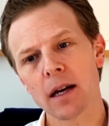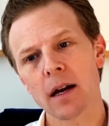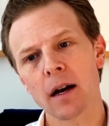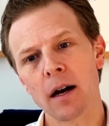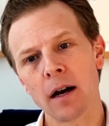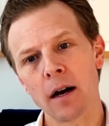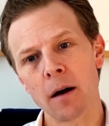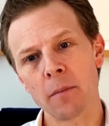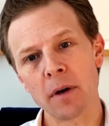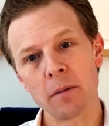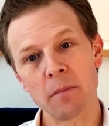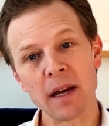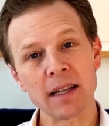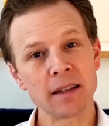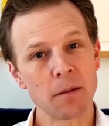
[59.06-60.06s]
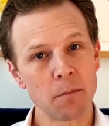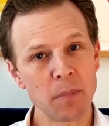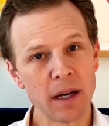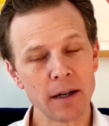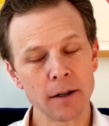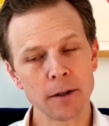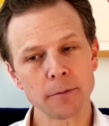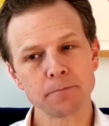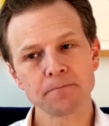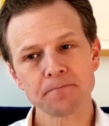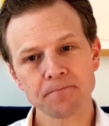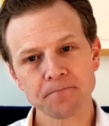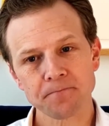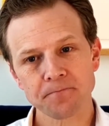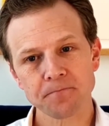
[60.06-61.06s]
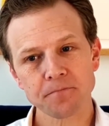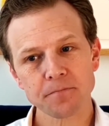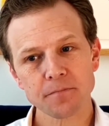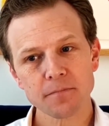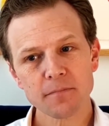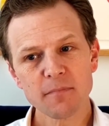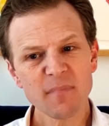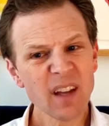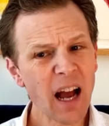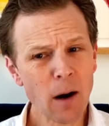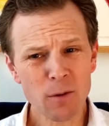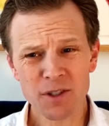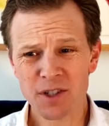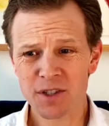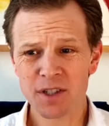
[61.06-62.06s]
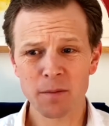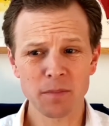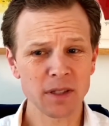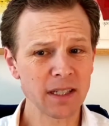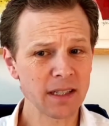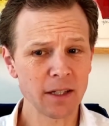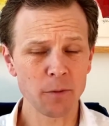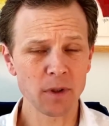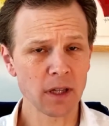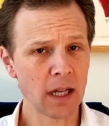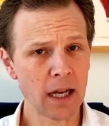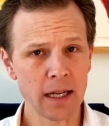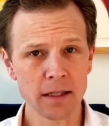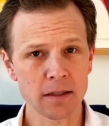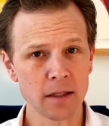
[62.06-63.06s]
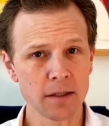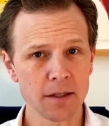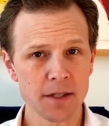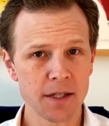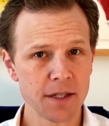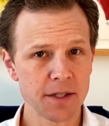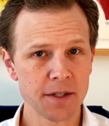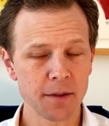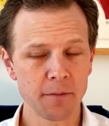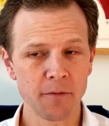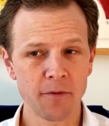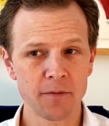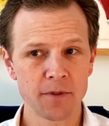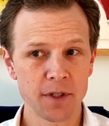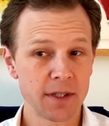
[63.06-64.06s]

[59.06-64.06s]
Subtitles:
and make them better. I was just completely reliant on the system to